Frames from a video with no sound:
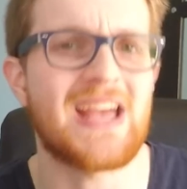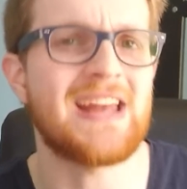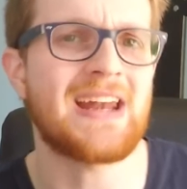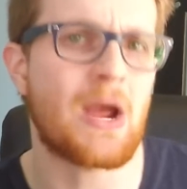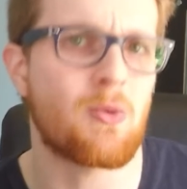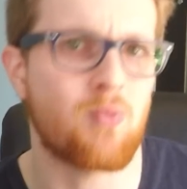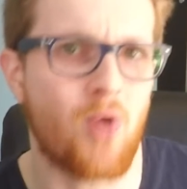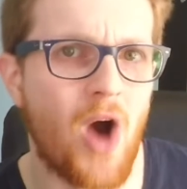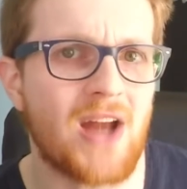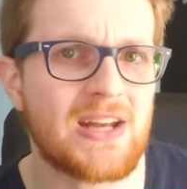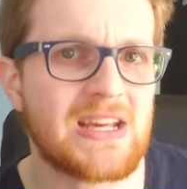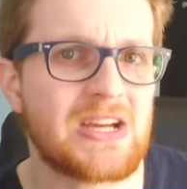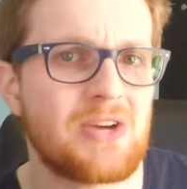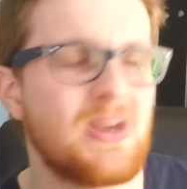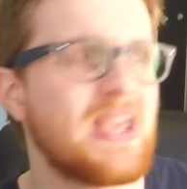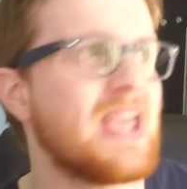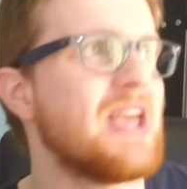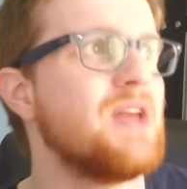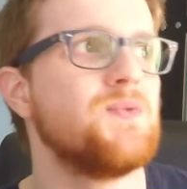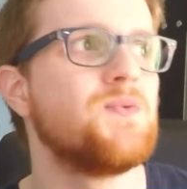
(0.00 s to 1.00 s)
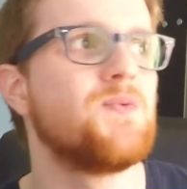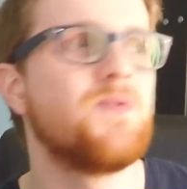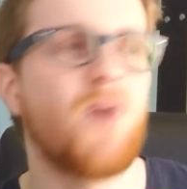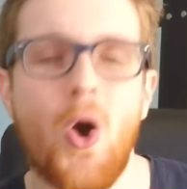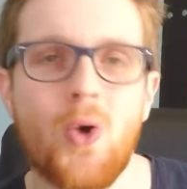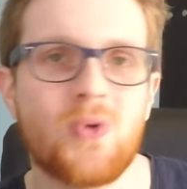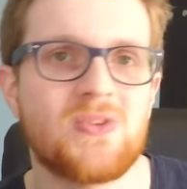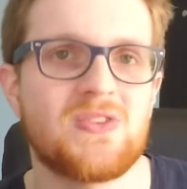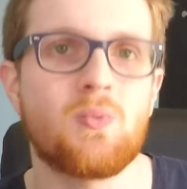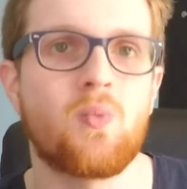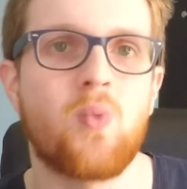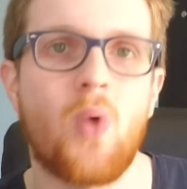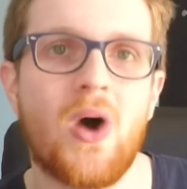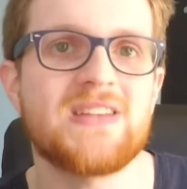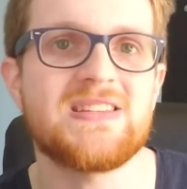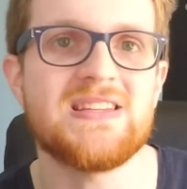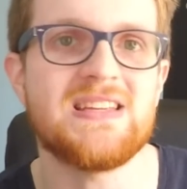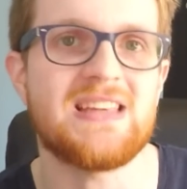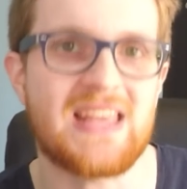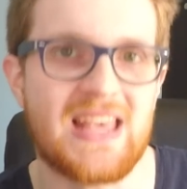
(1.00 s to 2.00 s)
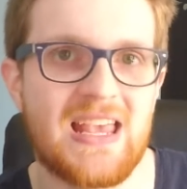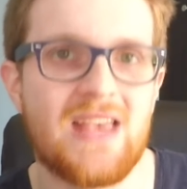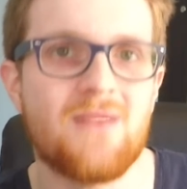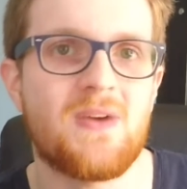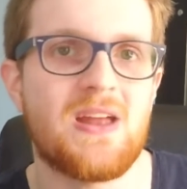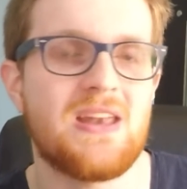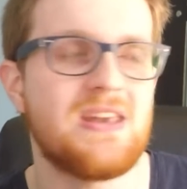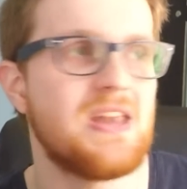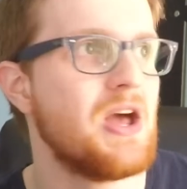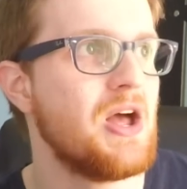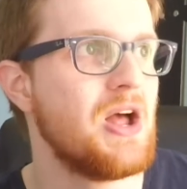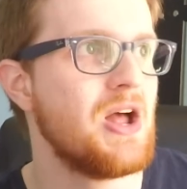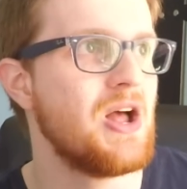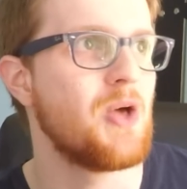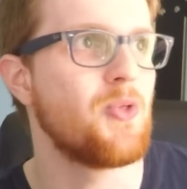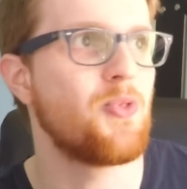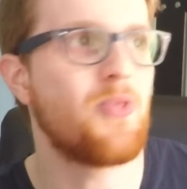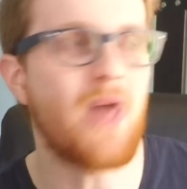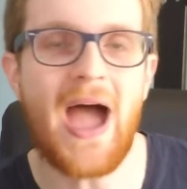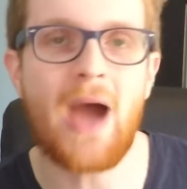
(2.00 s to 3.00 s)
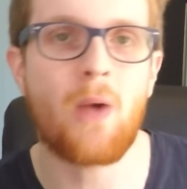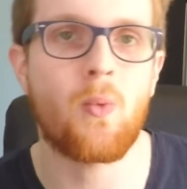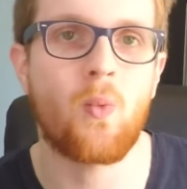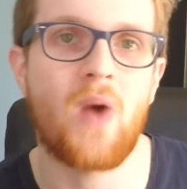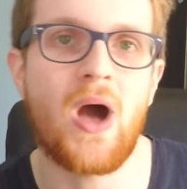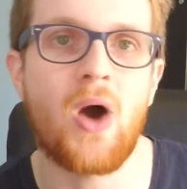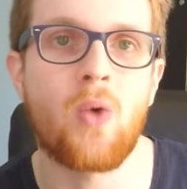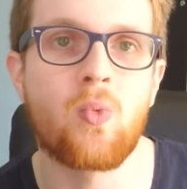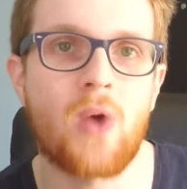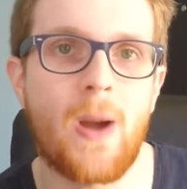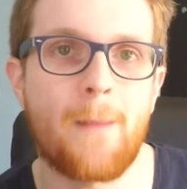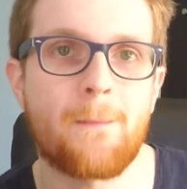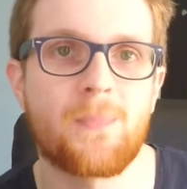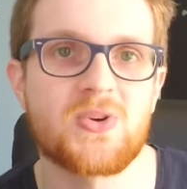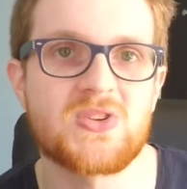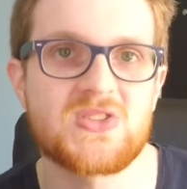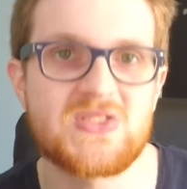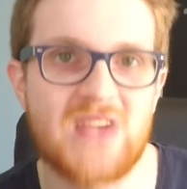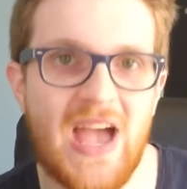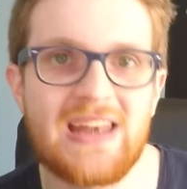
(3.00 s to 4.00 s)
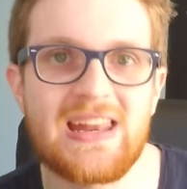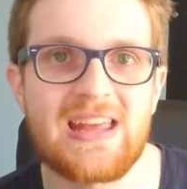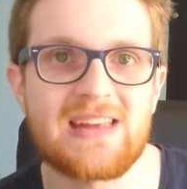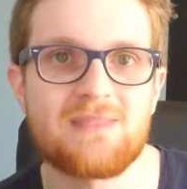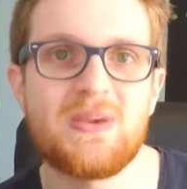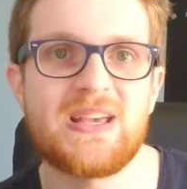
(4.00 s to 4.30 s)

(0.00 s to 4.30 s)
And ironically, Invoked wasn't even that well represented,